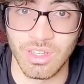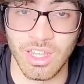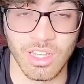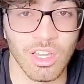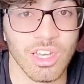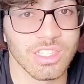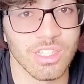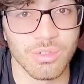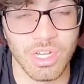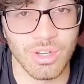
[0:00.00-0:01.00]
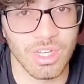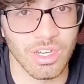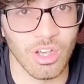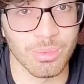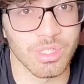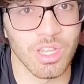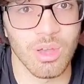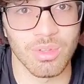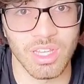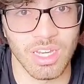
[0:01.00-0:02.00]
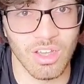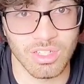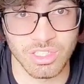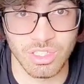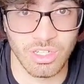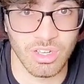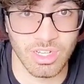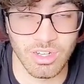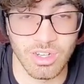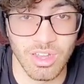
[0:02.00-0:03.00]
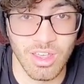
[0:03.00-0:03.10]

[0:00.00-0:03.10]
Like, a lot of stuff around here helps a lot with getting oxygen on here.